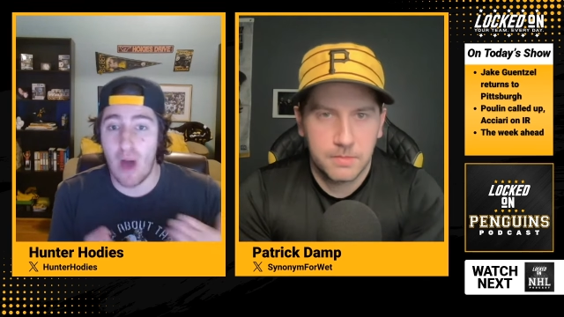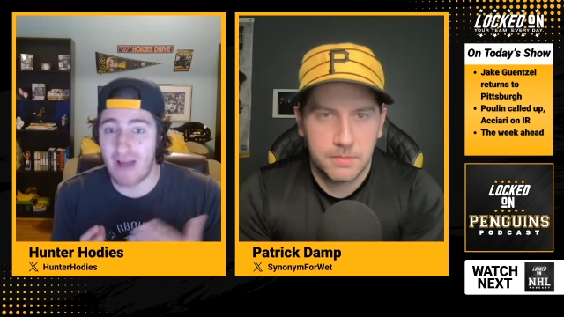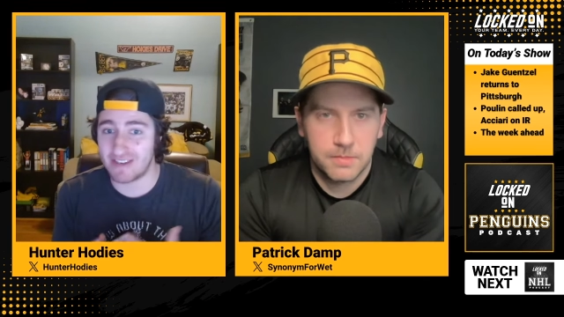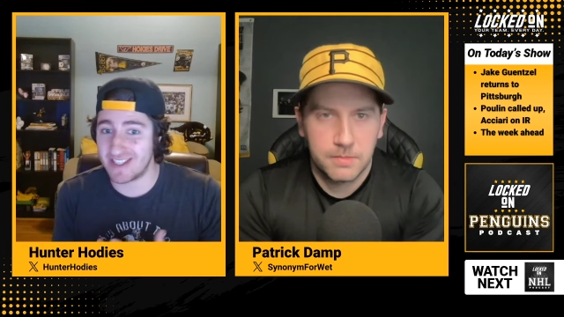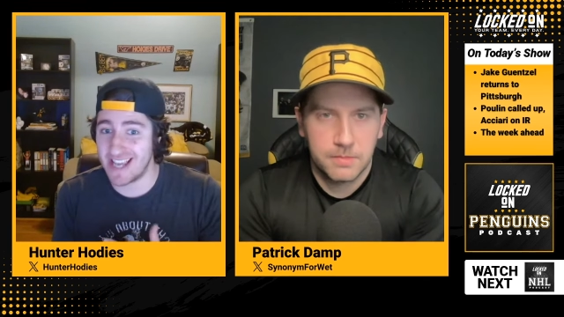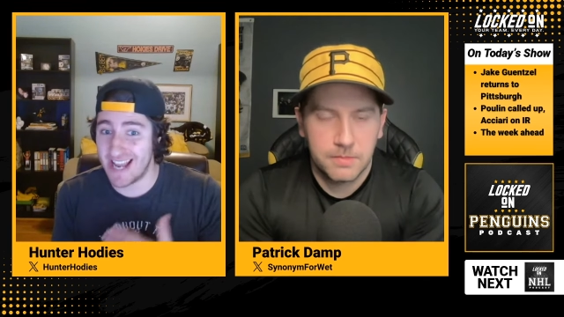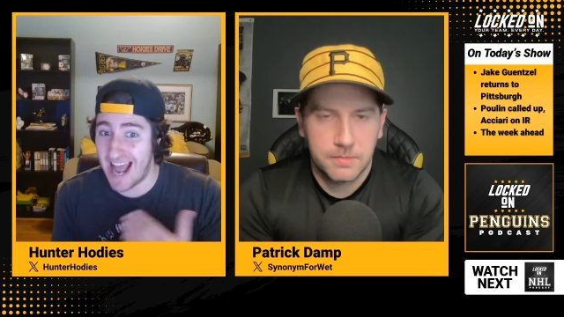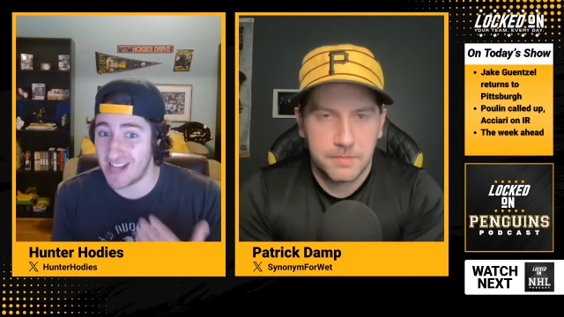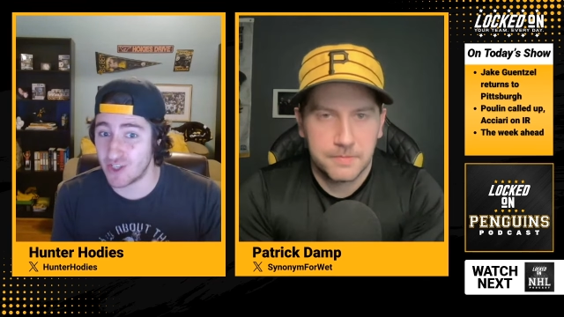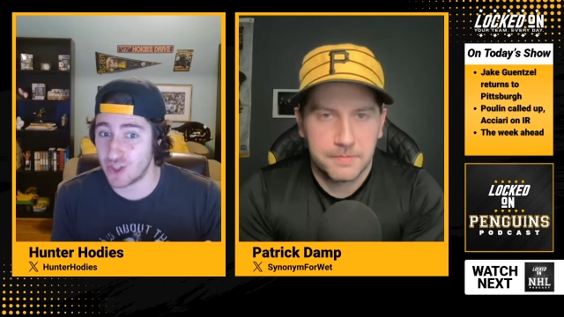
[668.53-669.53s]
Speaker 1: We'll have to see. It
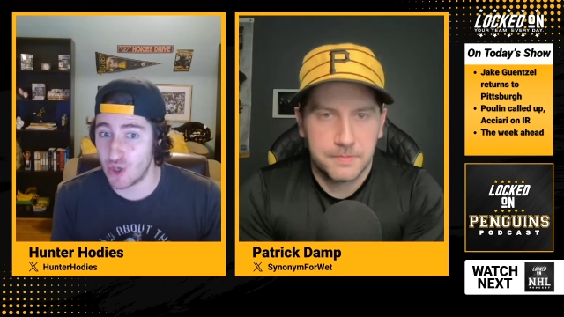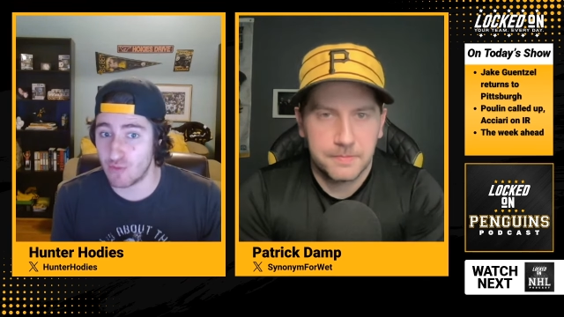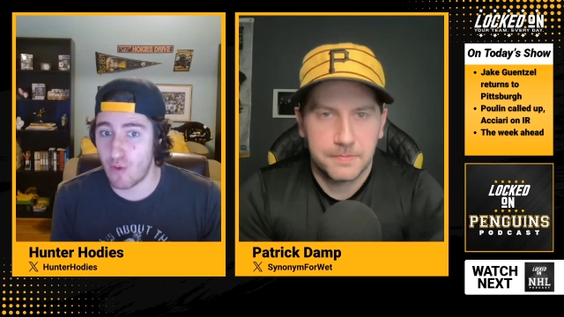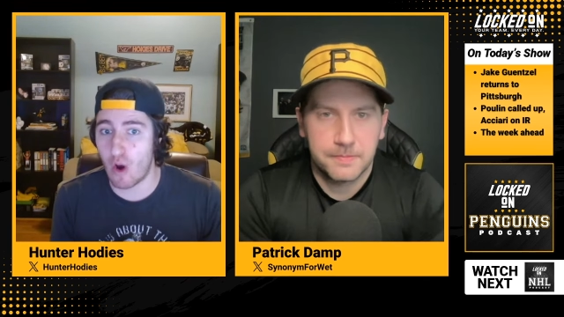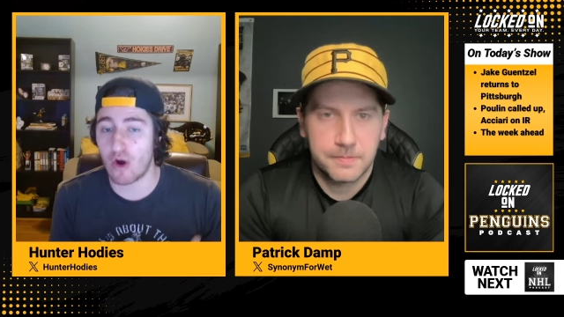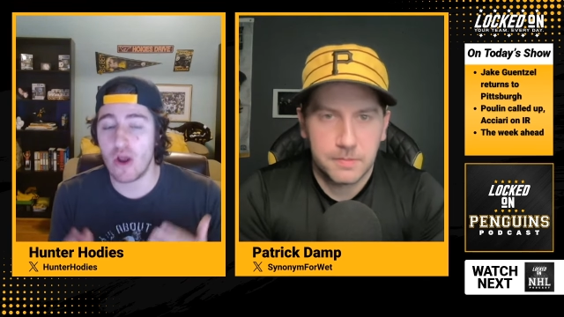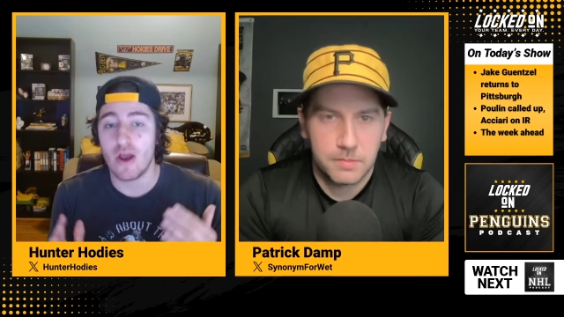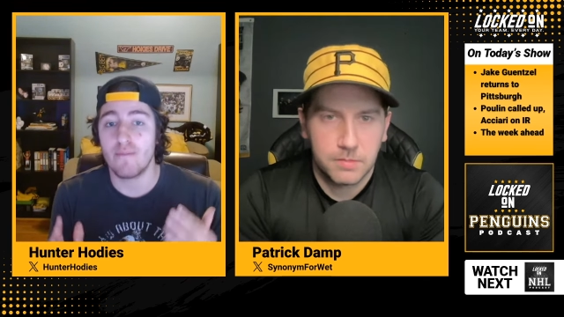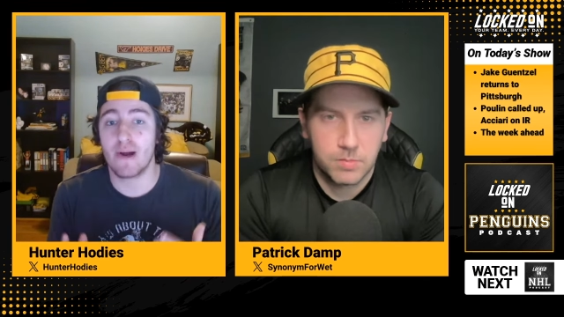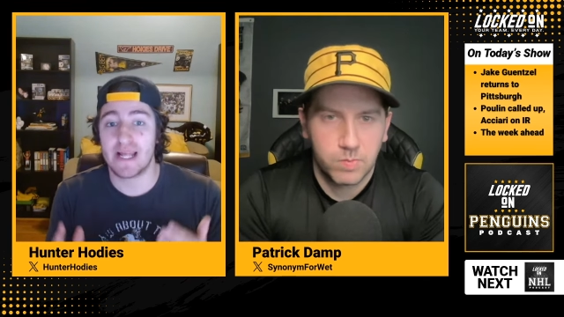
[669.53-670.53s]
hasn't so far,
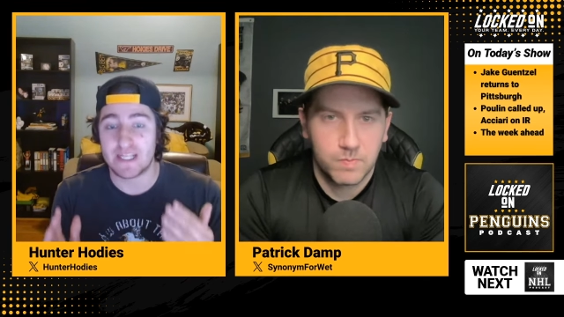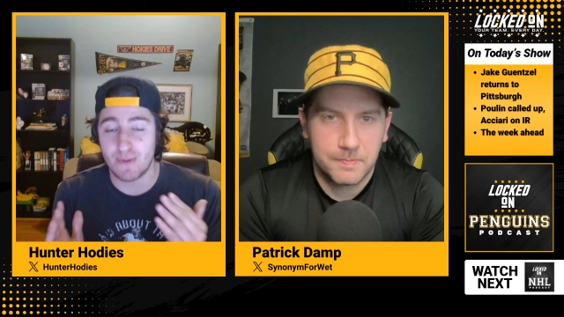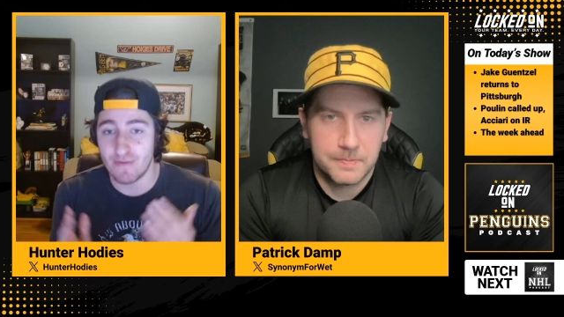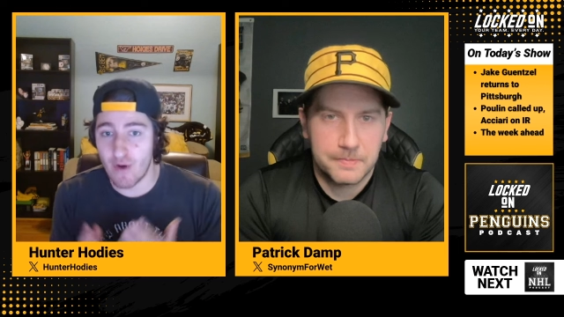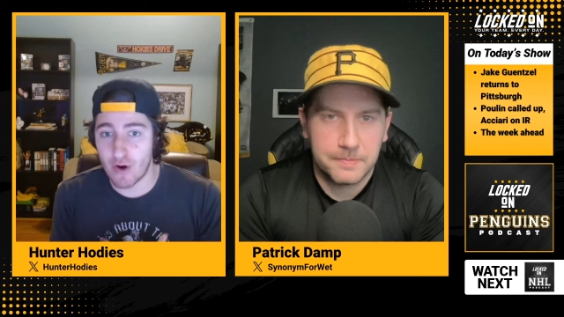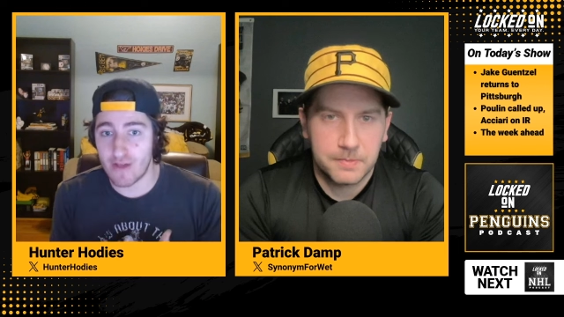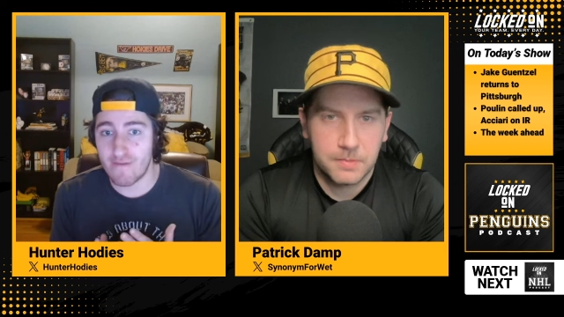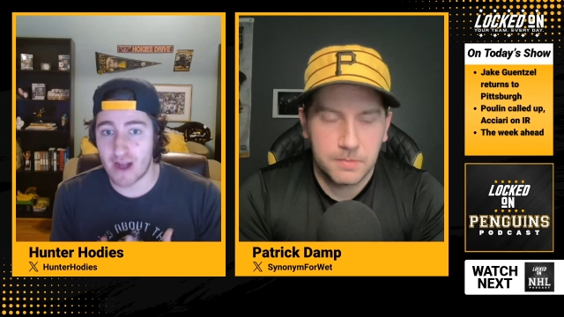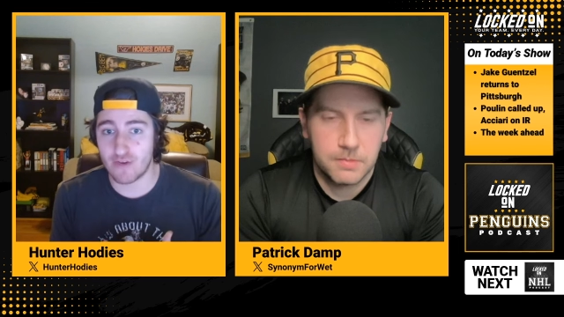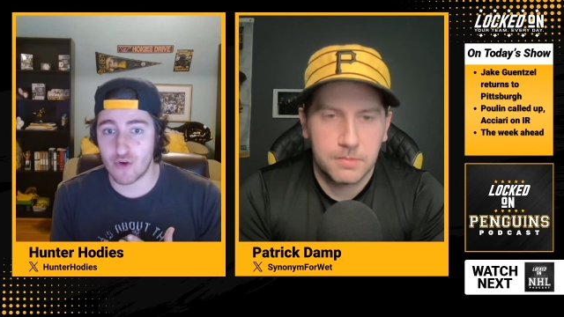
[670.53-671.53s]
but it's been very
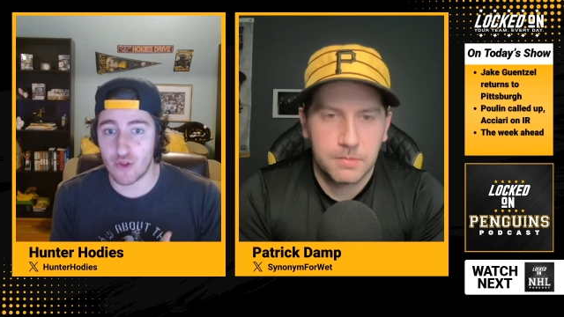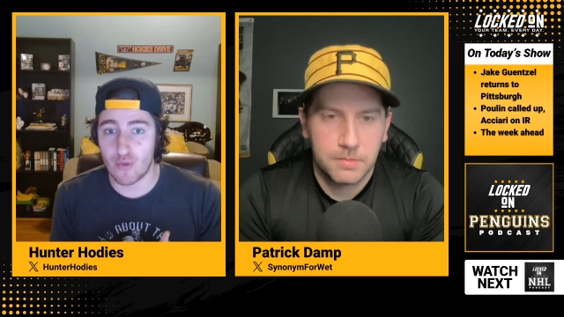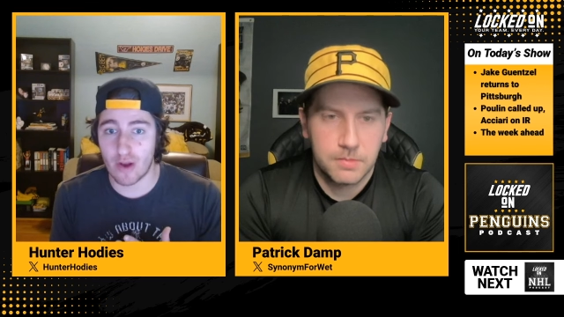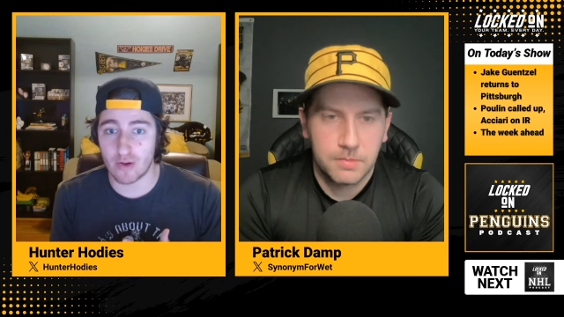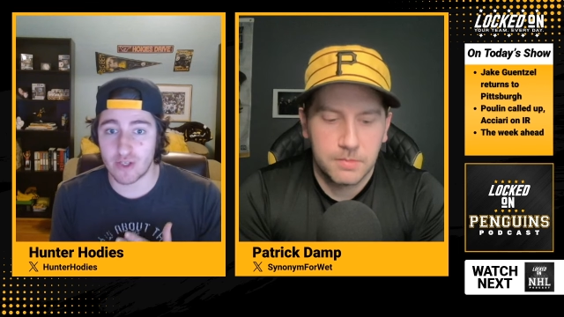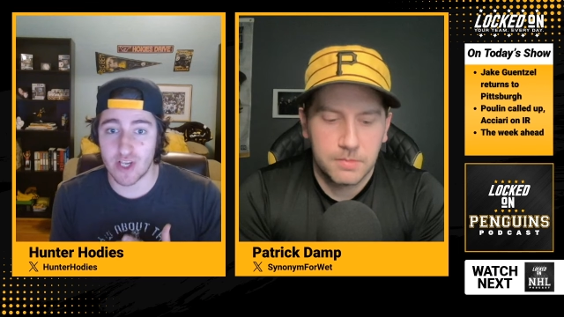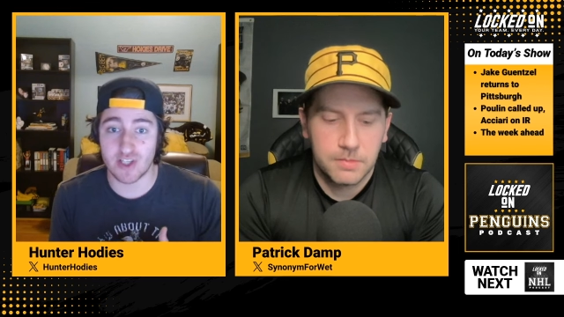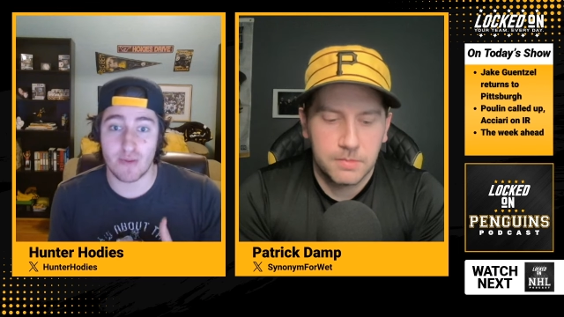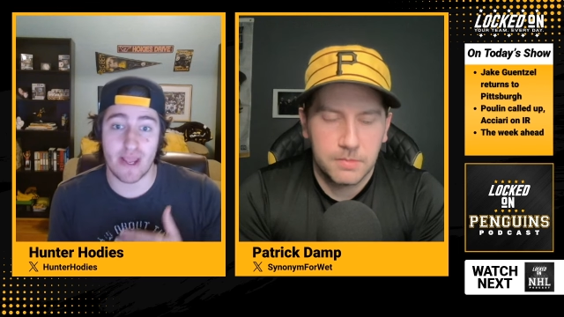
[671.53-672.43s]
effective during the regular season.